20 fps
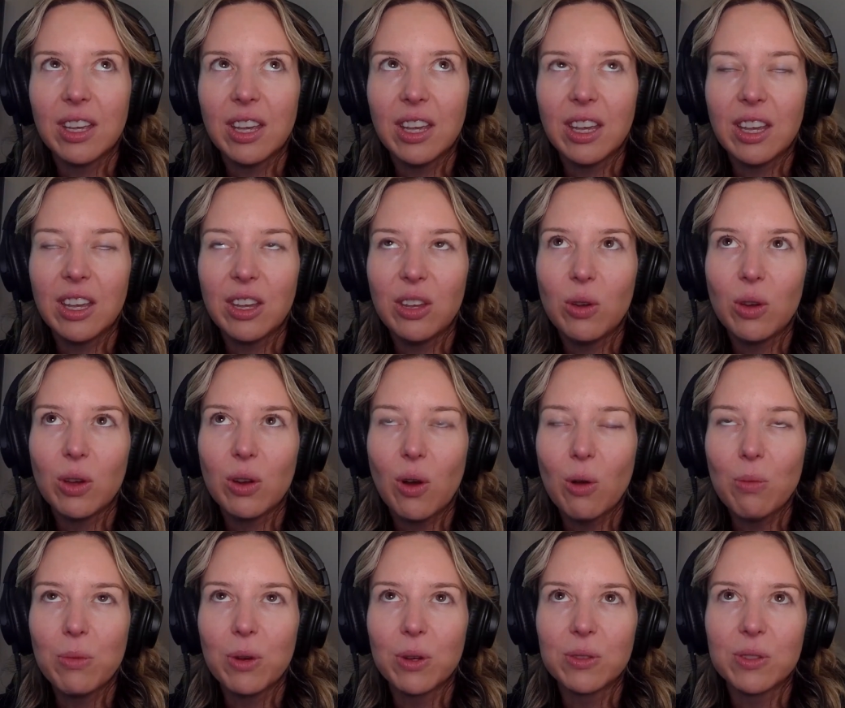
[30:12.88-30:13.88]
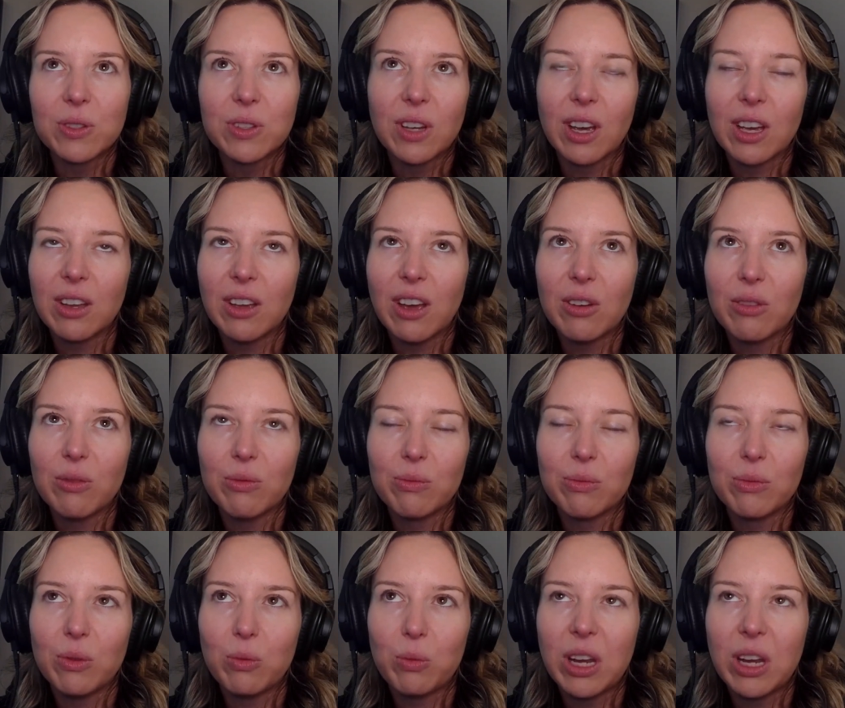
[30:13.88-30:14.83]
you could almost. I don't.